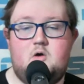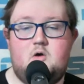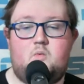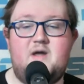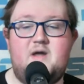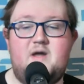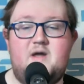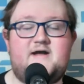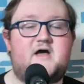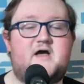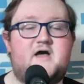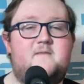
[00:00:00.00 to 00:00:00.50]

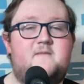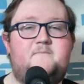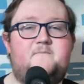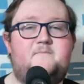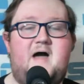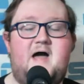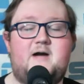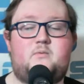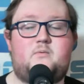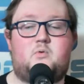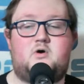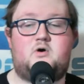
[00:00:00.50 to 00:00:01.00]
When we come
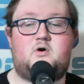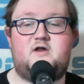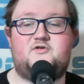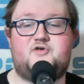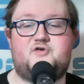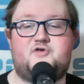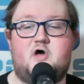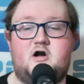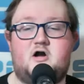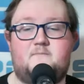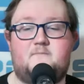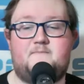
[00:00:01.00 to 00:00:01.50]
back, we're going
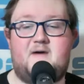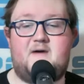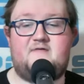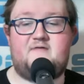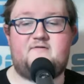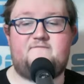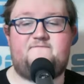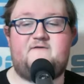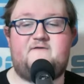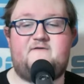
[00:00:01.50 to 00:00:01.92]
to talk about the